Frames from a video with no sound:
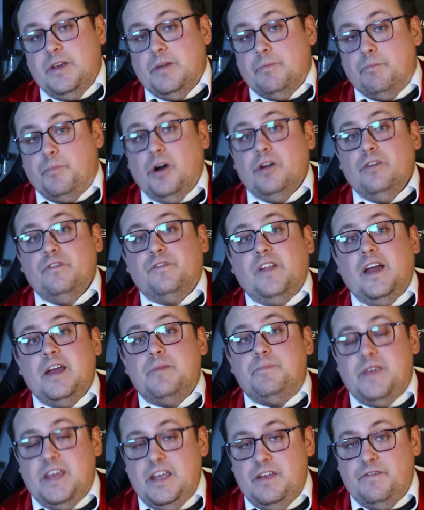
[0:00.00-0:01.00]
mean butterfly
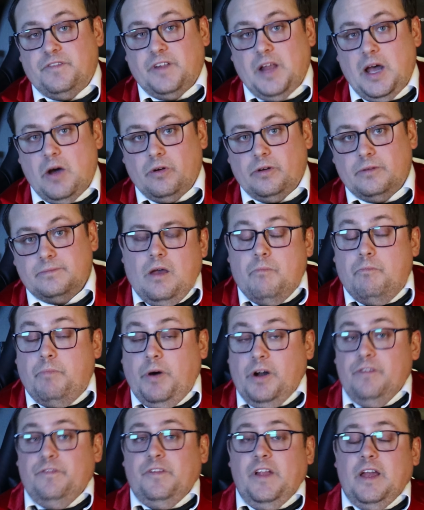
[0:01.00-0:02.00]
pea flour.
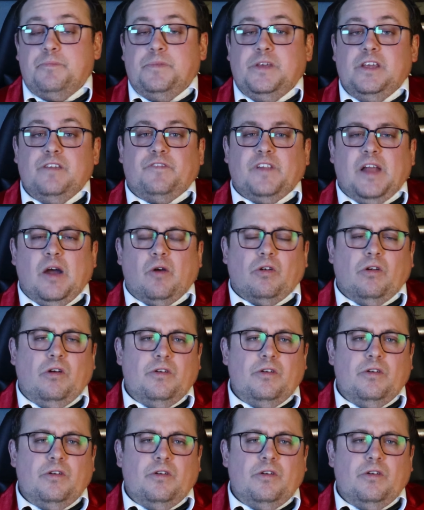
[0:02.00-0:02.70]
Butterfly pea flour,